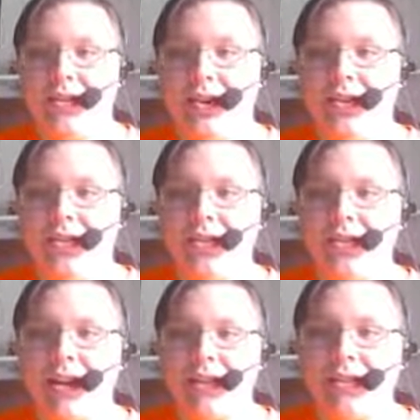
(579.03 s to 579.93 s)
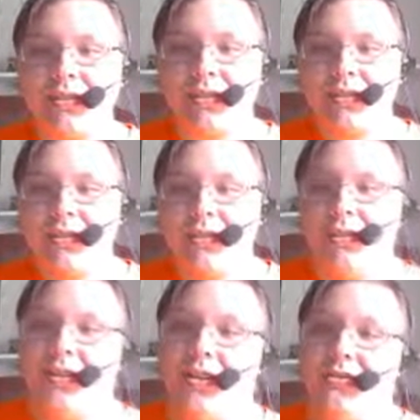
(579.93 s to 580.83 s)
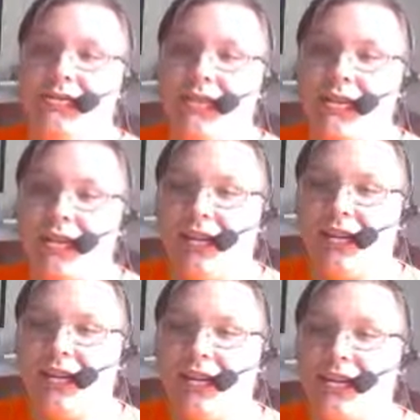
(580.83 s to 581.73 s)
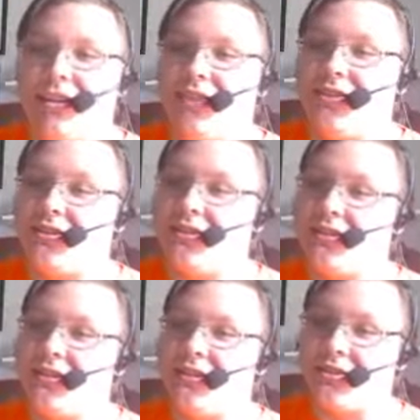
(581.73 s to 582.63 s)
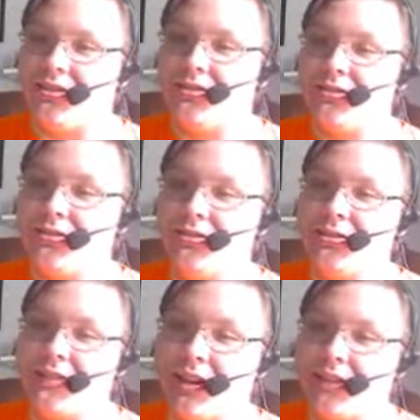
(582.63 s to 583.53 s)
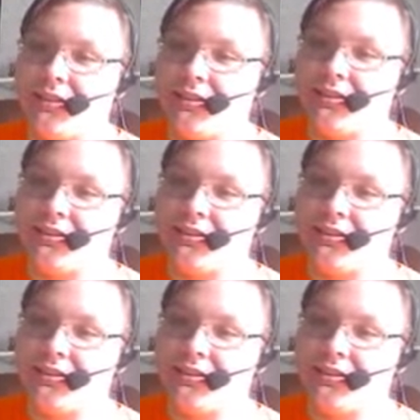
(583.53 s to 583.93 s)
I heard you said it. Yes, you did say it. Yes, you said it.